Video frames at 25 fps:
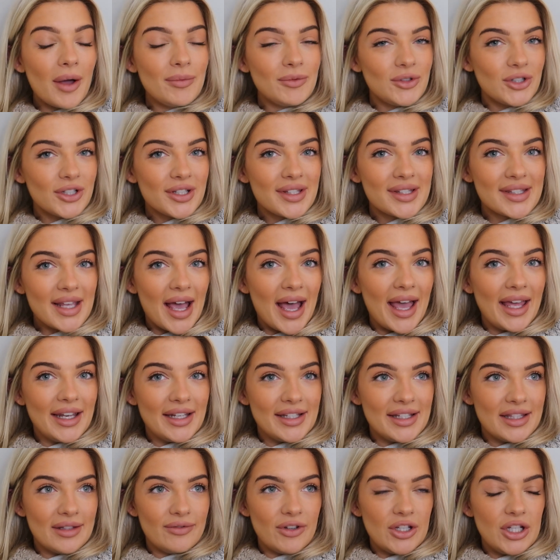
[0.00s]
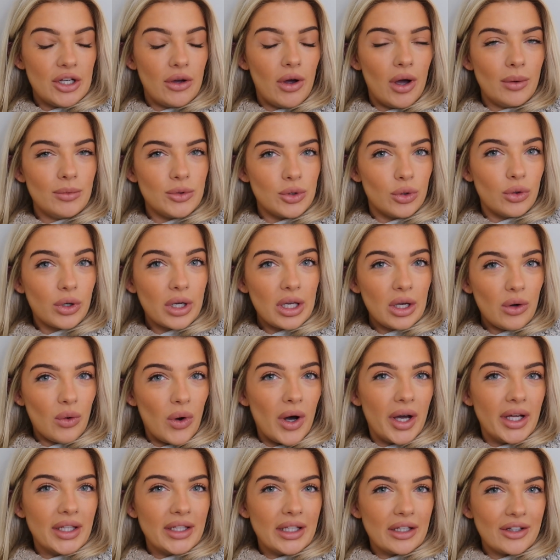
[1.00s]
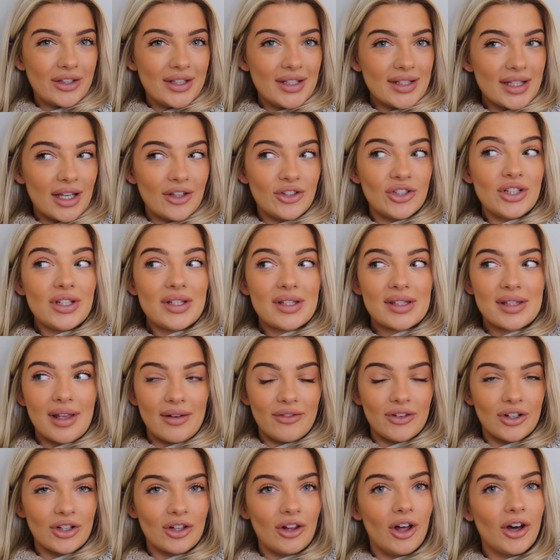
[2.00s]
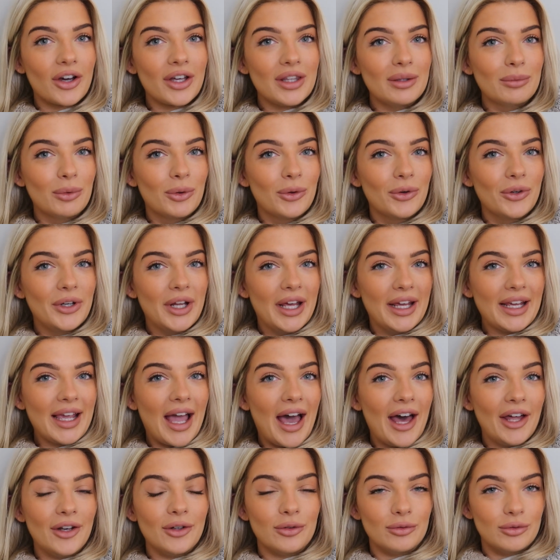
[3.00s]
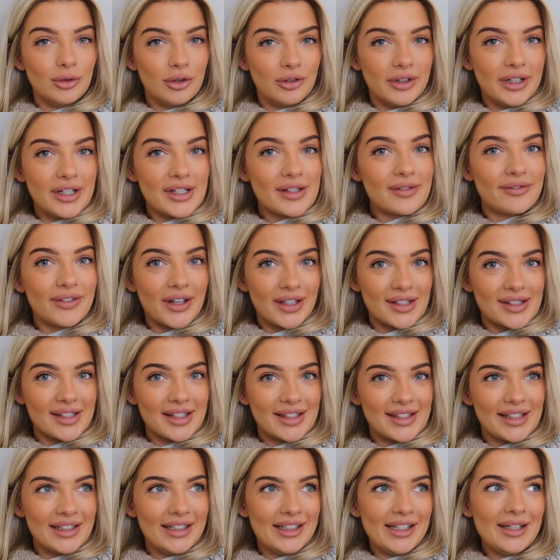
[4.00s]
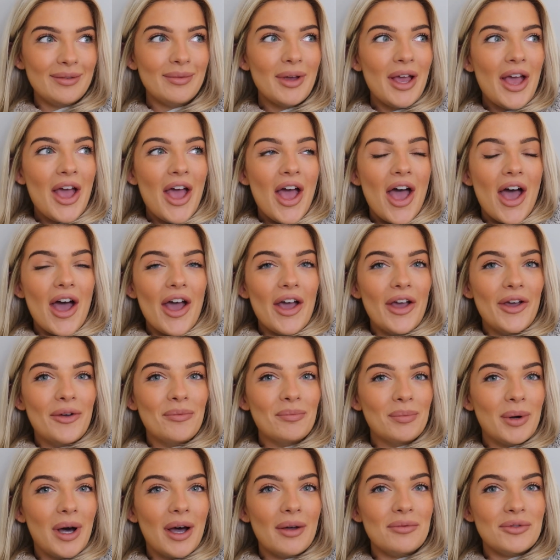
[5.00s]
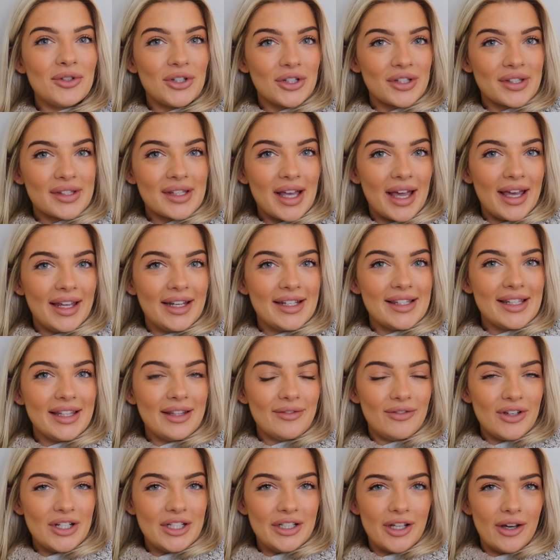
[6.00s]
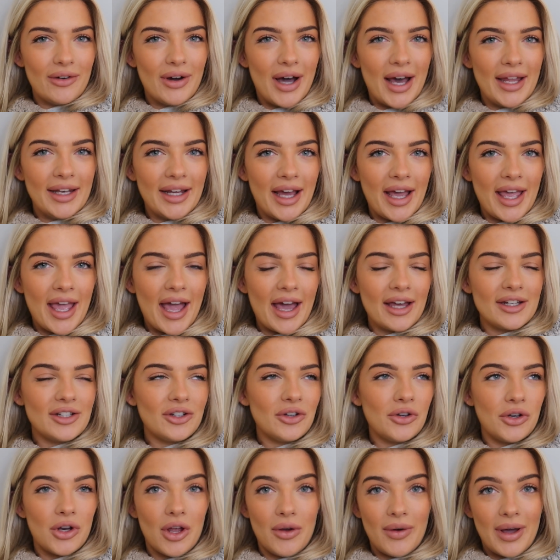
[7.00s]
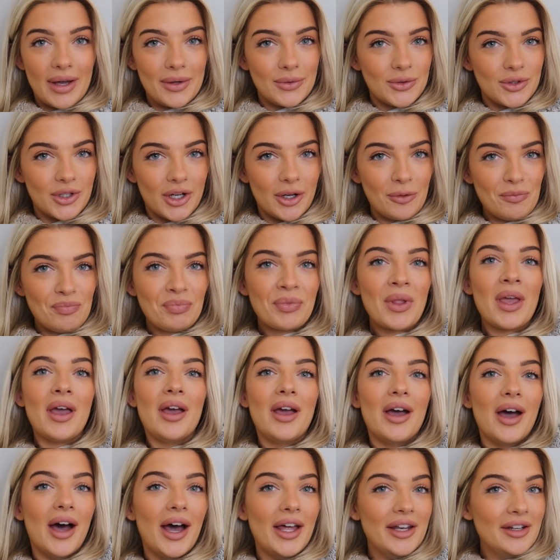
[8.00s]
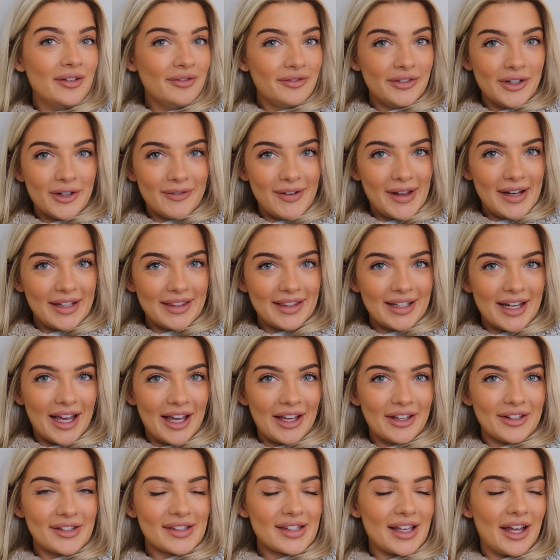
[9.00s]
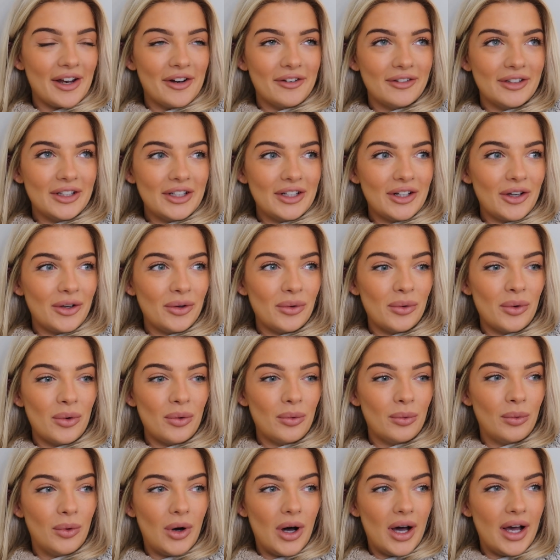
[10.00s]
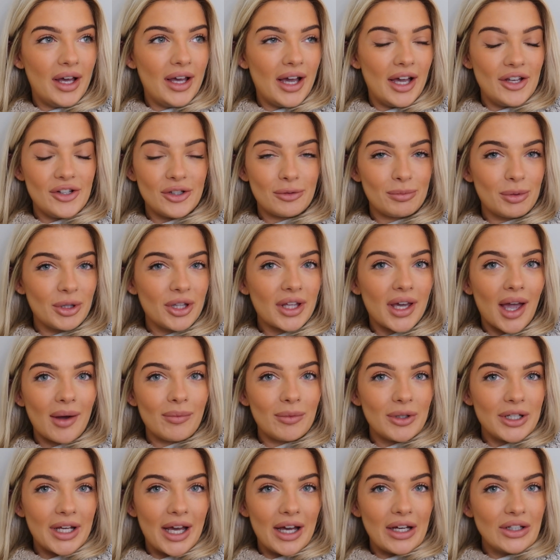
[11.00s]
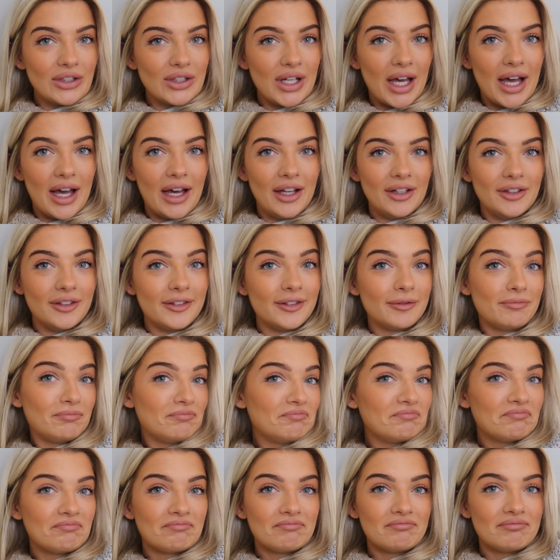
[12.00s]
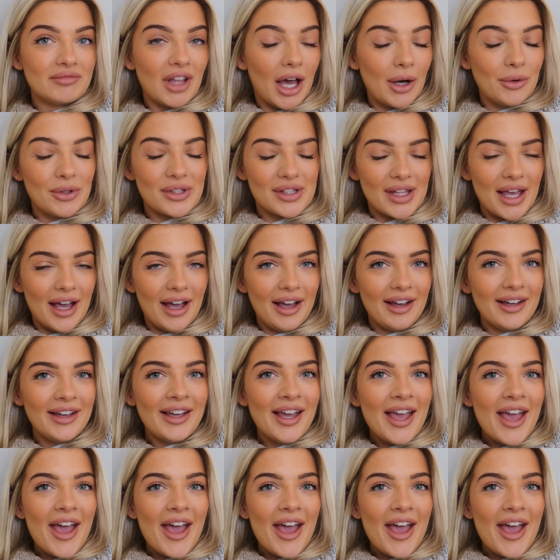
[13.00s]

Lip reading: I'm just sat editing the video. I'm talking quietly because it's actually 7 o'clock in the morning and Rory is fast asleep. But I'm just sat editing the video and I had no outro. I didn't film anything else. I don't really know why. I just put the camera down and that was that.